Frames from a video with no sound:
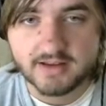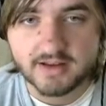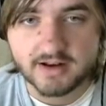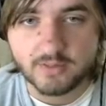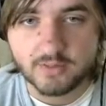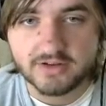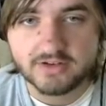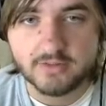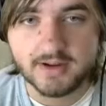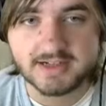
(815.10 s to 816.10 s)
and I want
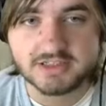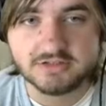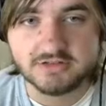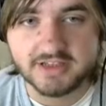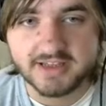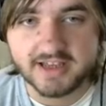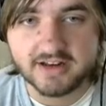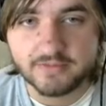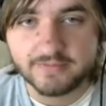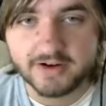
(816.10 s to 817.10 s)
to actually
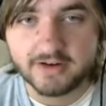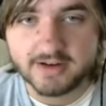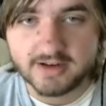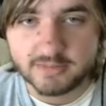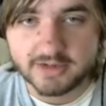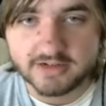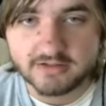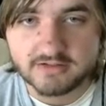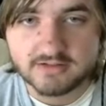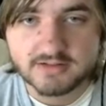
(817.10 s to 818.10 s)
get a fairy in a
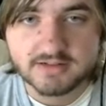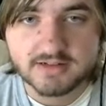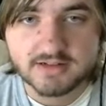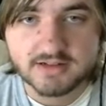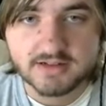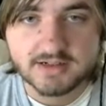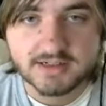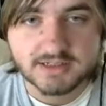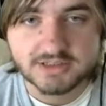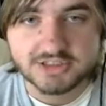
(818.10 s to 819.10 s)
bottle
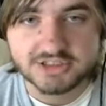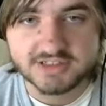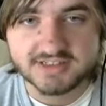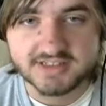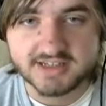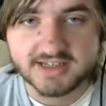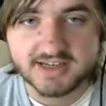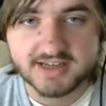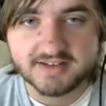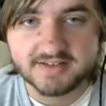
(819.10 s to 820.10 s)
just in
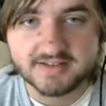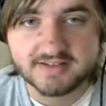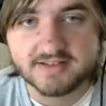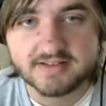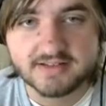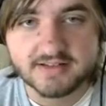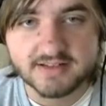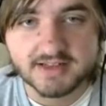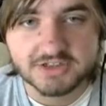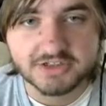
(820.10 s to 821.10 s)
case.
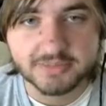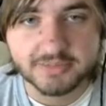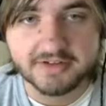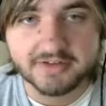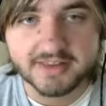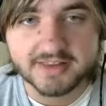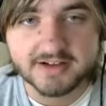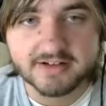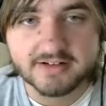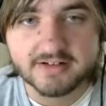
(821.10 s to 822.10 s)
That should be it right
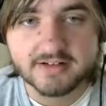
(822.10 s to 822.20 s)
there.